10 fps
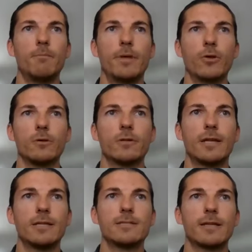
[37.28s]
build
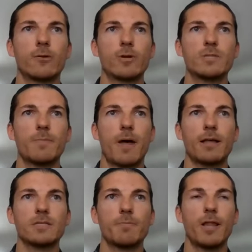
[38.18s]
incident
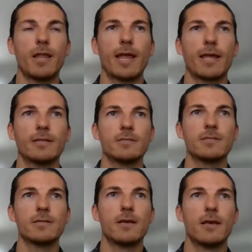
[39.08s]
response
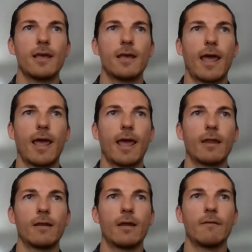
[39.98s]
plans
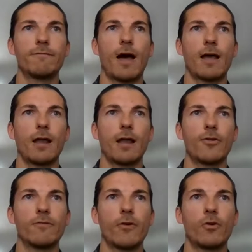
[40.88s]
and find other
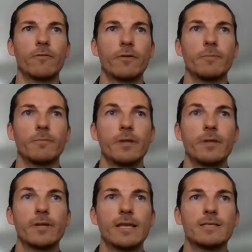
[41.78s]

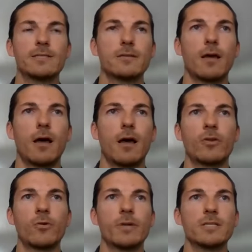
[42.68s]
vulnerabilities in
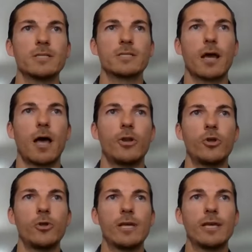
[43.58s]
their business
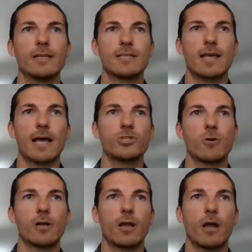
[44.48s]
continuity and disaster
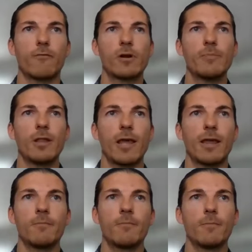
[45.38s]
recovery
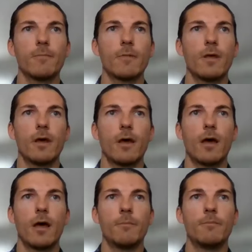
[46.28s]
plan.
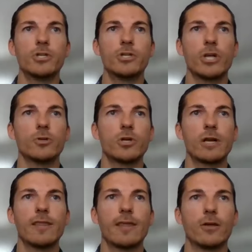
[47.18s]
Michelle, is there
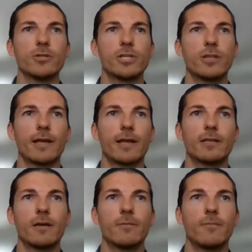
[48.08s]
anything else you'd like
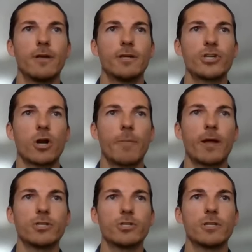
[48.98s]
to share
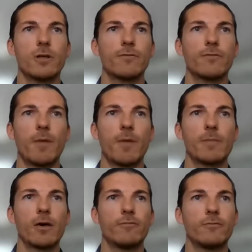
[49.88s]
about yourself that might be
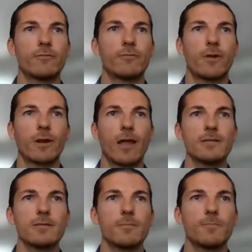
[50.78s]
helpful for our guests?